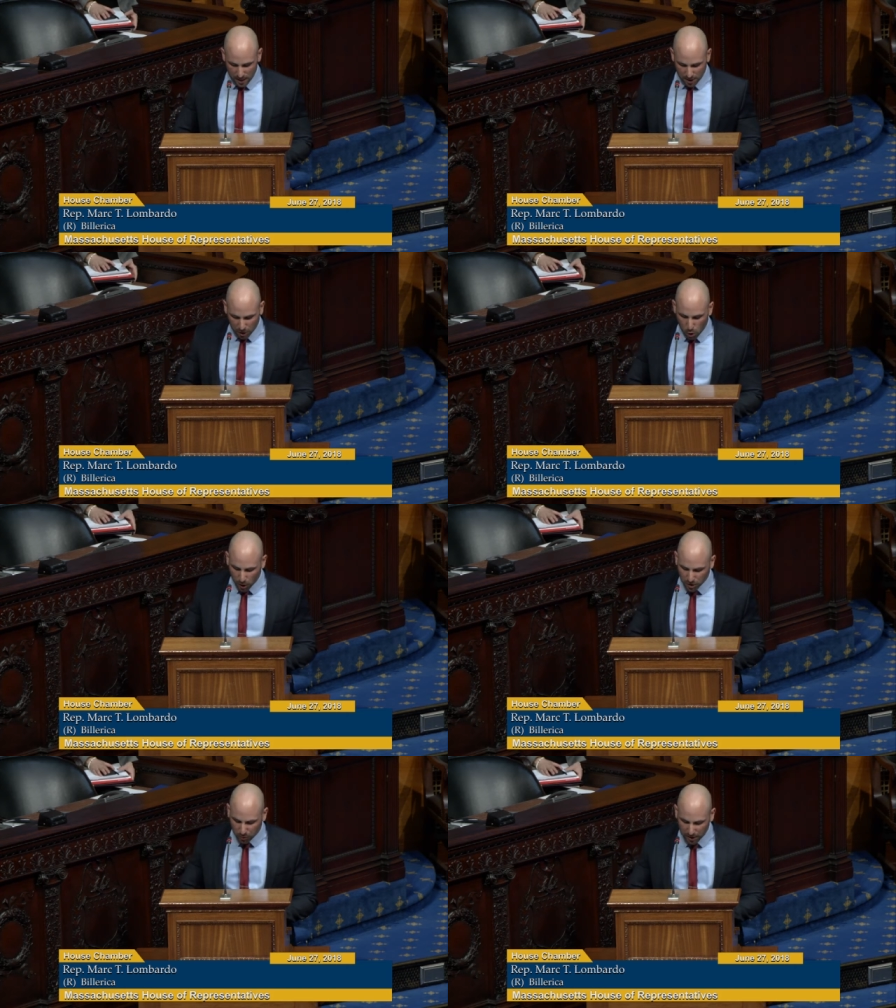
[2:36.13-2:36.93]
The
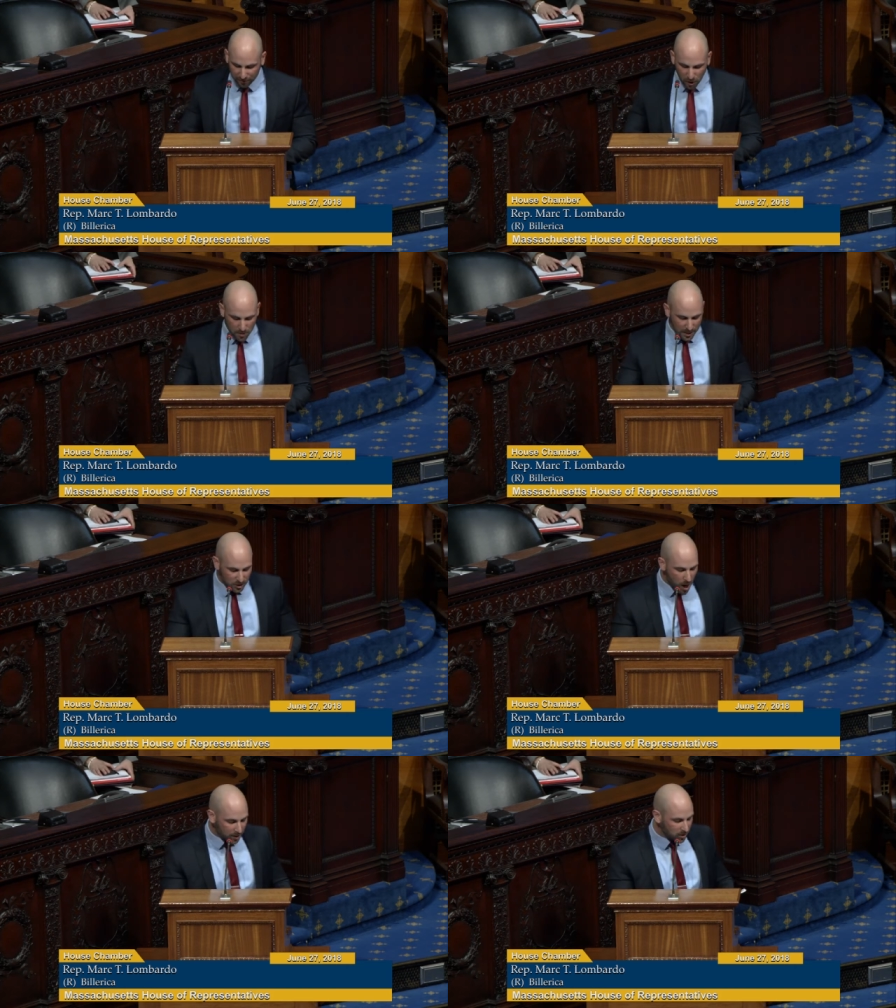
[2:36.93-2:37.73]
courts reaffirmed that
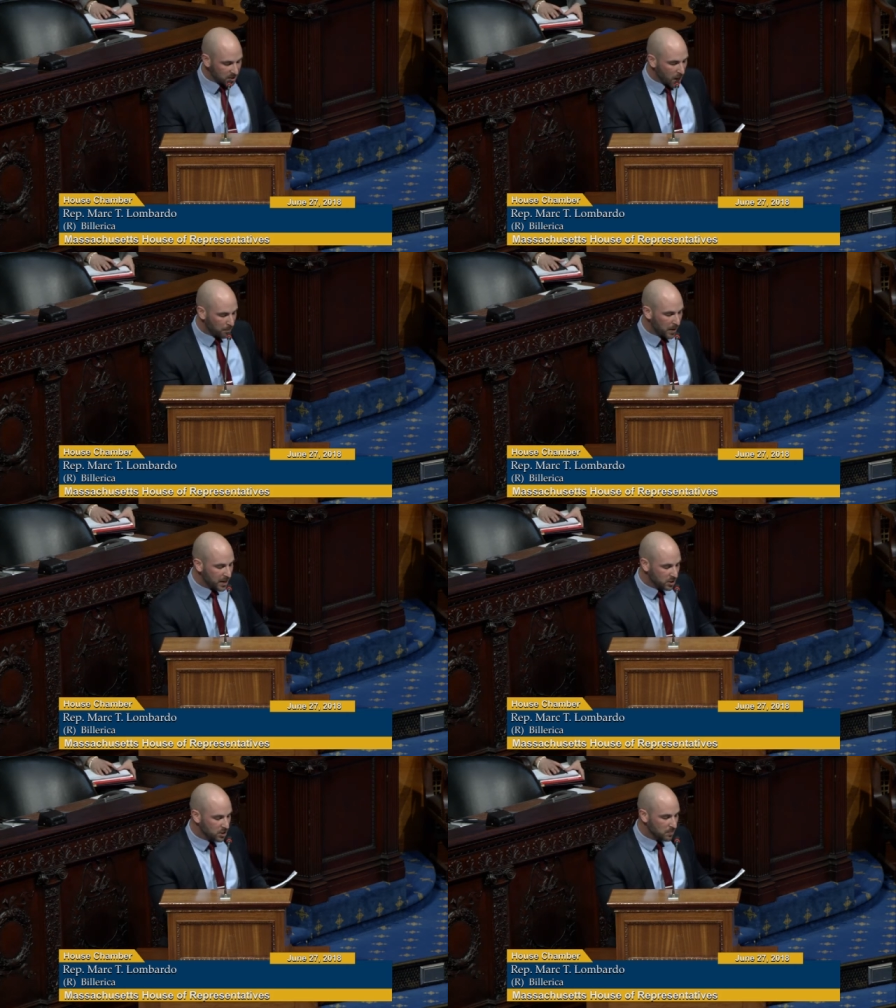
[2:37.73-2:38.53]
doctors help
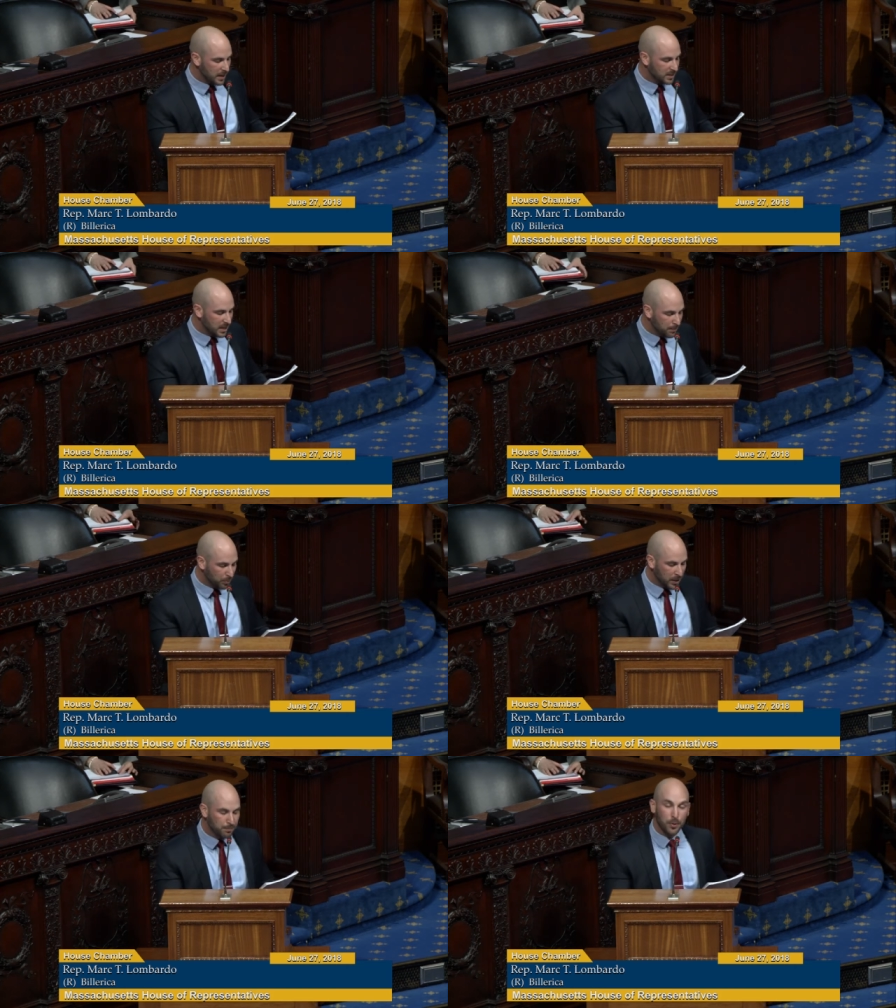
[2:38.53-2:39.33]
patients make
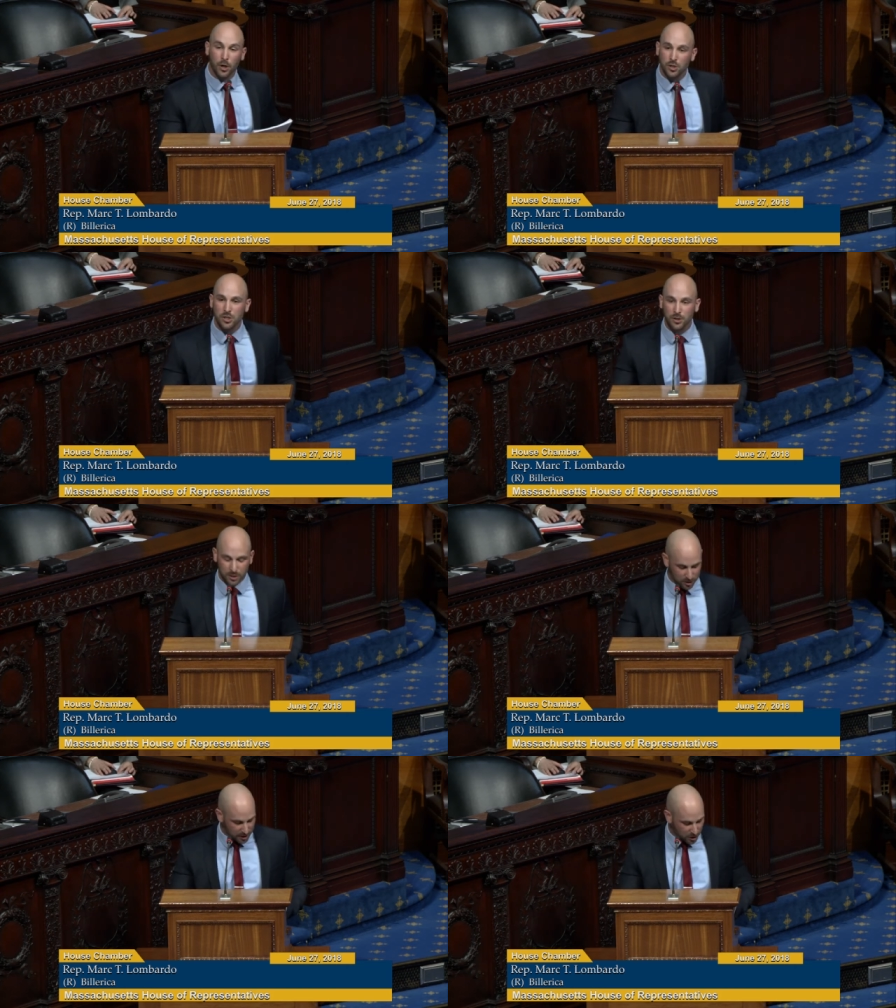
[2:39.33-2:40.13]
deeply personal
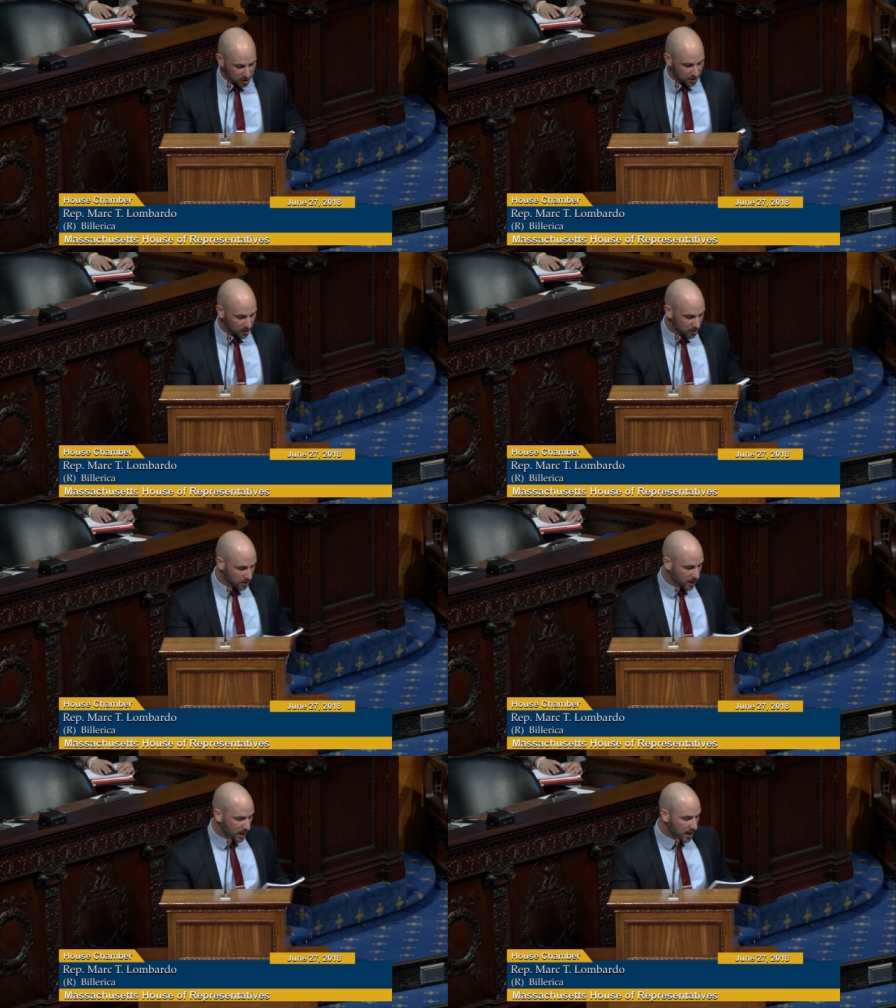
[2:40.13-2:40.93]
decisions,
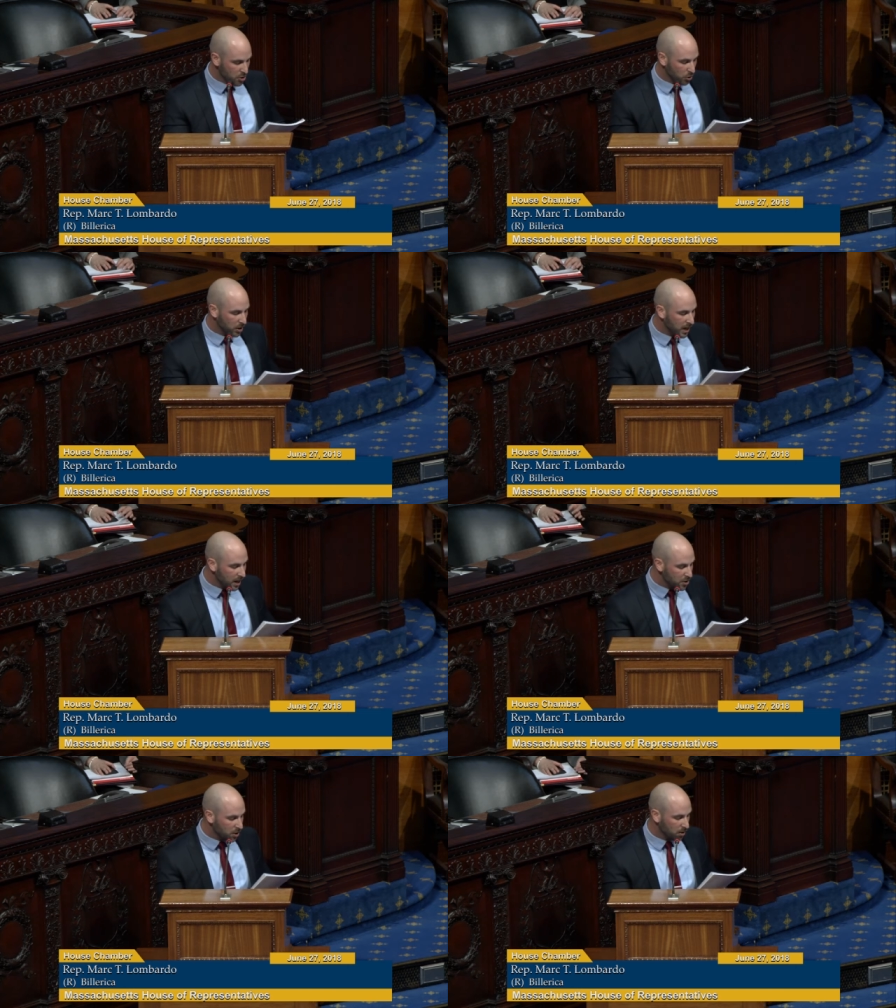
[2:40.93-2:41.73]
and their
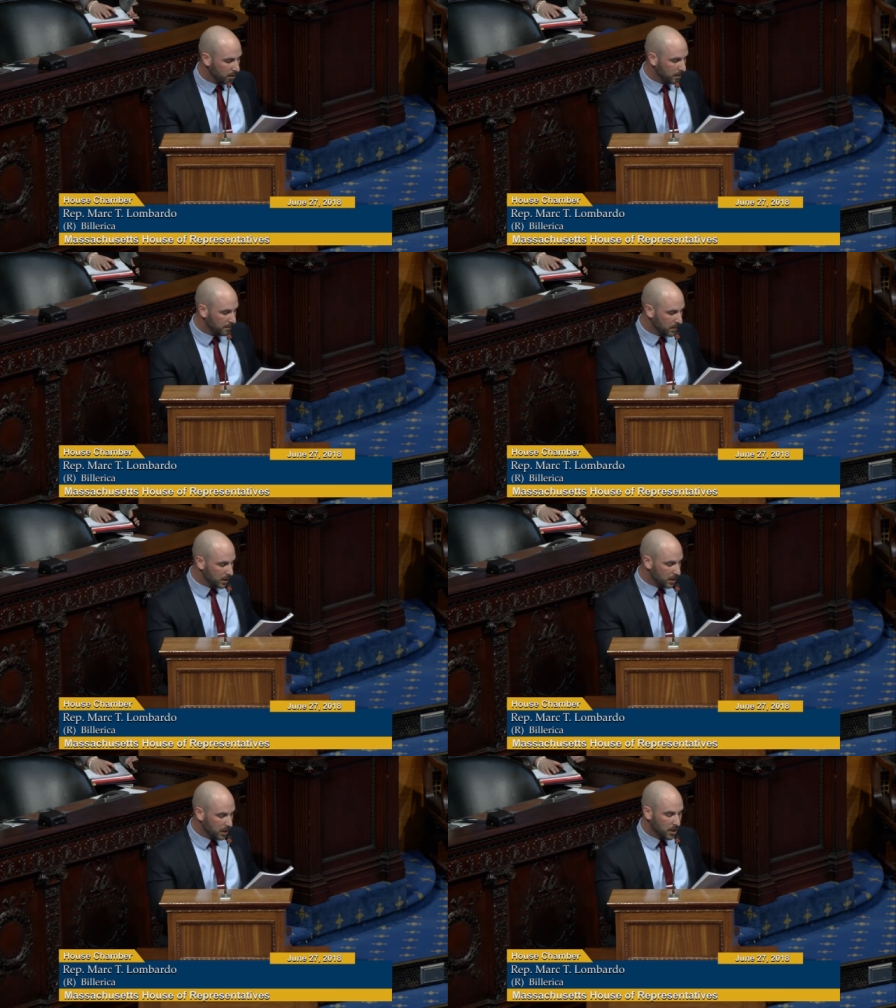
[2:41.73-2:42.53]
candor
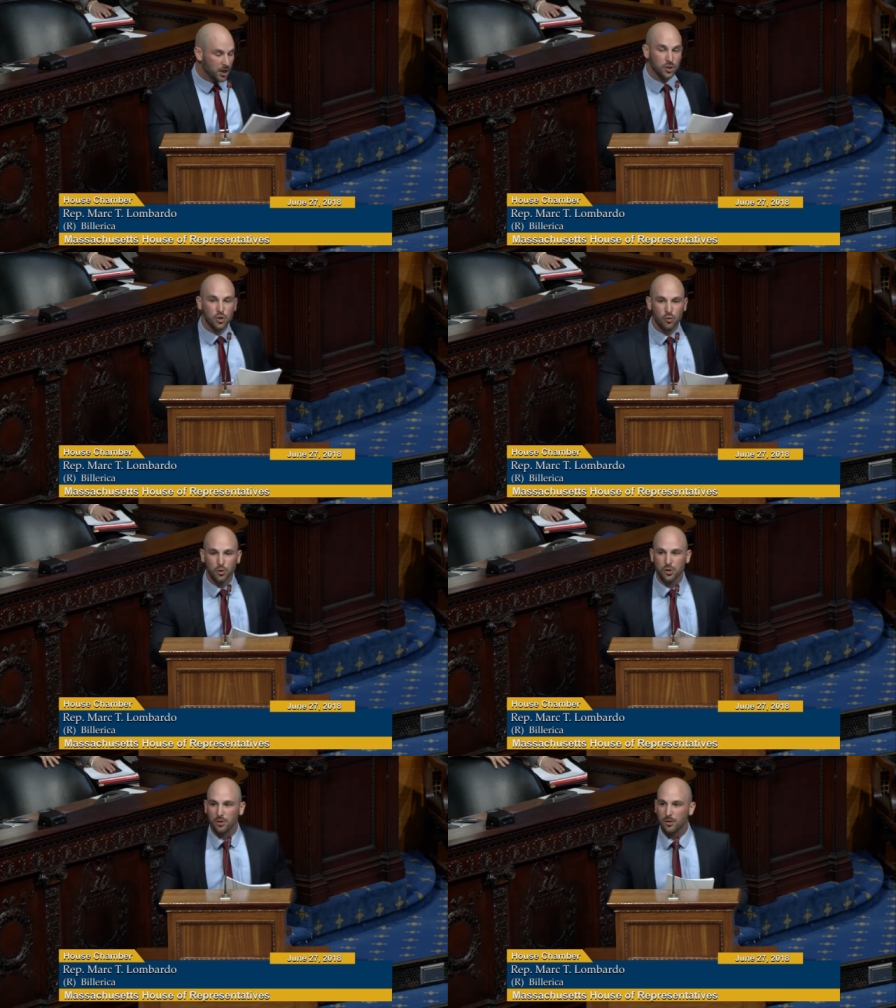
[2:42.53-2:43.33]
is
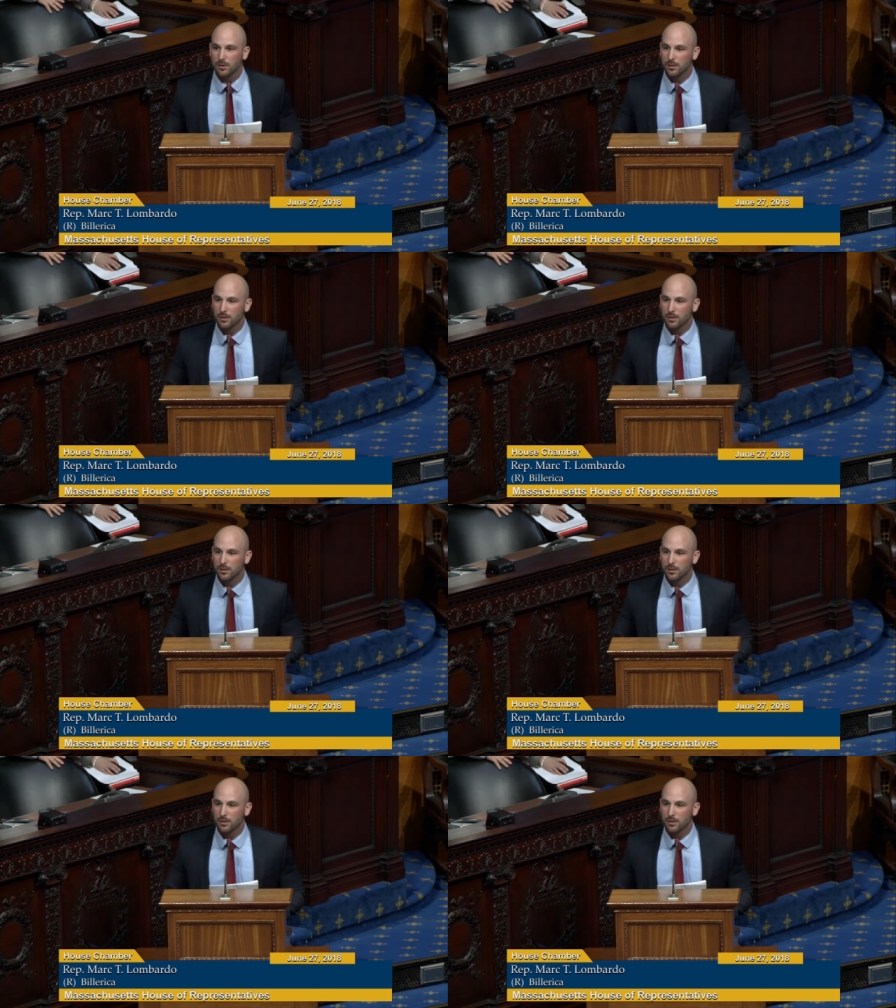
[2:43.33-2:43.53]
crucial.